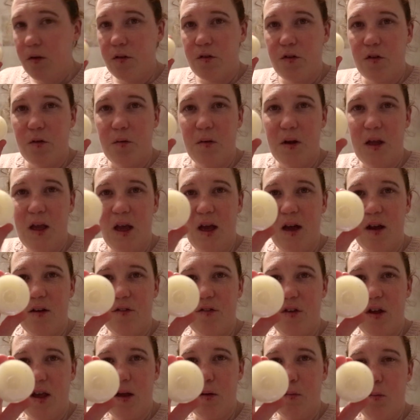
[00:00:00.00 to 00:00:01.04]
So we
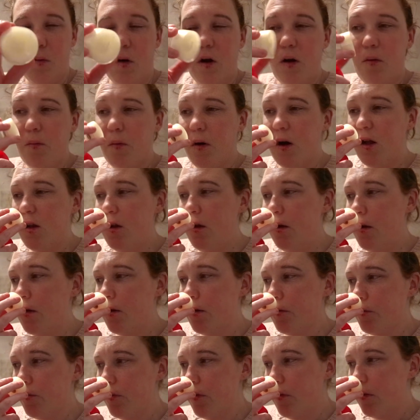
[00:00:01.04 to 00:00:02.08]
have a white one,
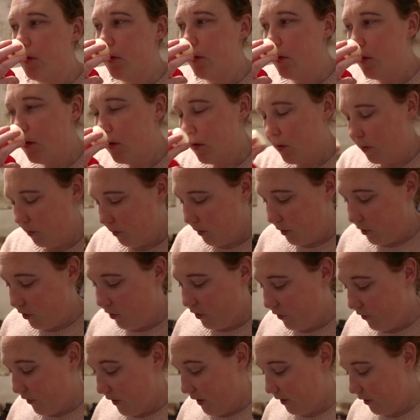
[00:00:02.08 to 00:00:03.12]
which
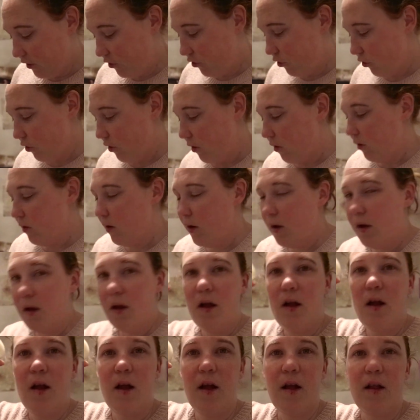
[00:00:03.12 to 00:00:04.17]
is very strong,
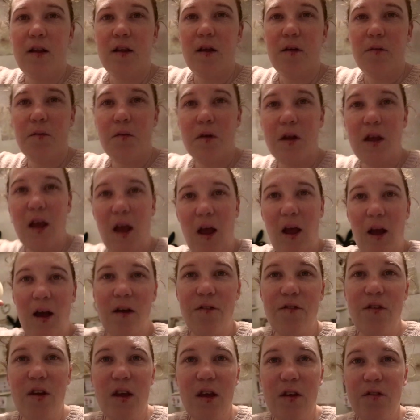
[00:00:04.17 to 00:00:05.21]
and then we
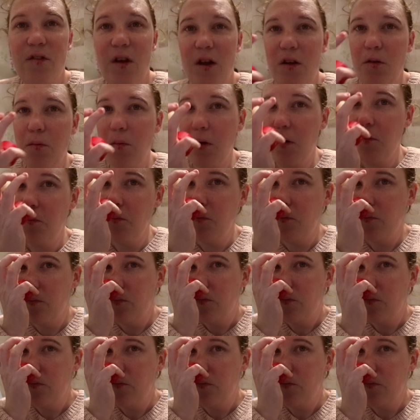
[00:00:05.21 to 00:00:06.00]
have a red one.